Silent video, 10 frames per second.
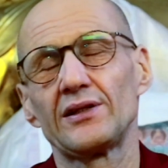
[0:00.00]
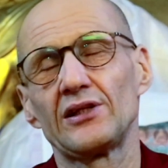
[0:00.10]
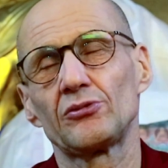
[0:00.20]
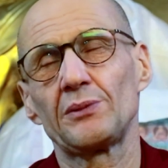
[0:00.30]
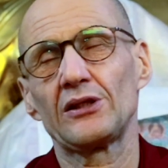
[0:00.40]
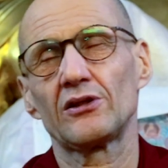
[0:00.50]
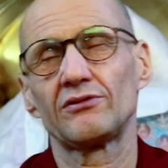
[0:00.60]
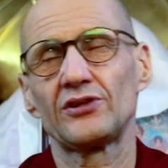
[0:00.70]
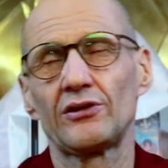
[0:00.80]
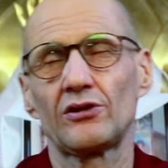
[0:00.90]
They speak
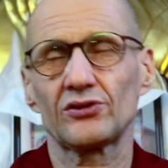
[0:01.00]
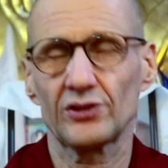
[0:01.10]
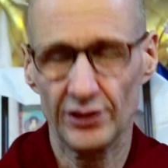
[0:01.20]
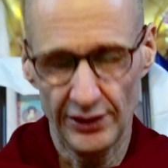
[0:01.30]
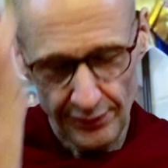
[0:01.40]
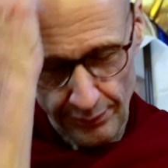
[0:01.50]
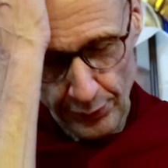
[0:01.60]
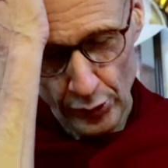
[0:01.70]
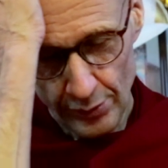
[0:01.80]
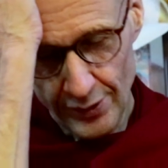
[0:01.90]
of generosity,
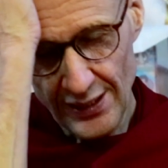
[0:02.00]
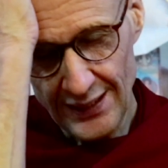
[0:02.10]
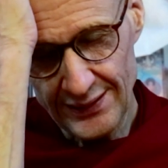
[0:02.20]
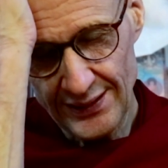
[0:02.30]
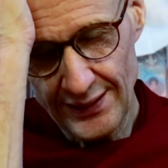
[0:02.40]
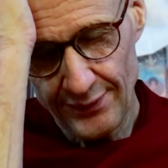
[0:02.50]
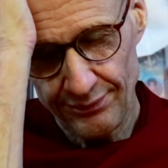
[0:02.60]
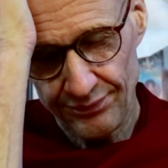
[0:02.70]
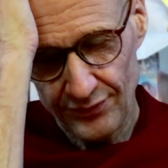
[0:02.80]
pure morality,